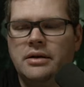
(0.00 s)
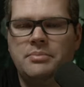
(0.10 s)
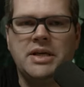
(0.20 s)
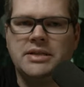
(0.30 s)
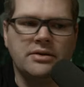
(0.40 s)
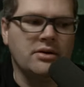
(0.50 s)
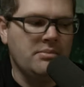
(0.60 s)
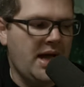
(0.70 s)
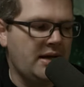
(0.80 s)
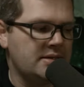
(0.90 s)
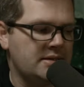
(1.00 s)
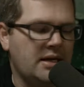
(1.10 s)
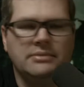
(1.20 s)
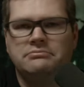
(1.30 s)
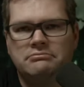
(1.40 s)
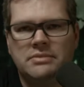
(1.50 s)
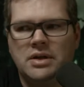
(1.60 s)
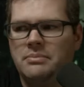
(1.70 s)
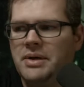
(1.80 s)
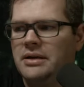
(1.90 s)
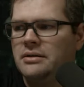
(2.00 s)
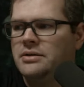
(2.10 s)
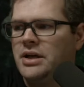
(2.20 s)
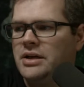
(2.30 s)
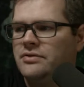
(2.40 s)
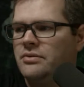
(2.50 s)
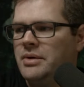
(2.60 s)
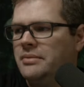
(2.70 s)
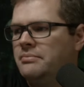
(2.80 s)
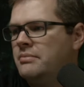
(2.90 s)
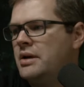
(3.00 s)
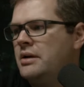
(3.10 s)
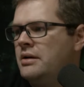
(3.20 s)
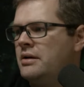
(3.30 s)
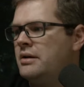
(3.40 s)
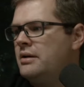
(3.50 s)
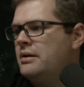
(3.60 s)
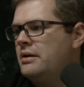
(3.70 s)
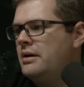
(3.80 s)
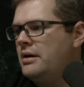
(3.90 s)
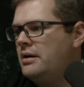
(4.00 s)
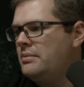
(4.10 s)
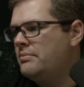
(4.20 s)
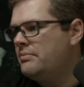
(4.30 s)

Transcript: a PC or a Mac. It's not a big change for me. Let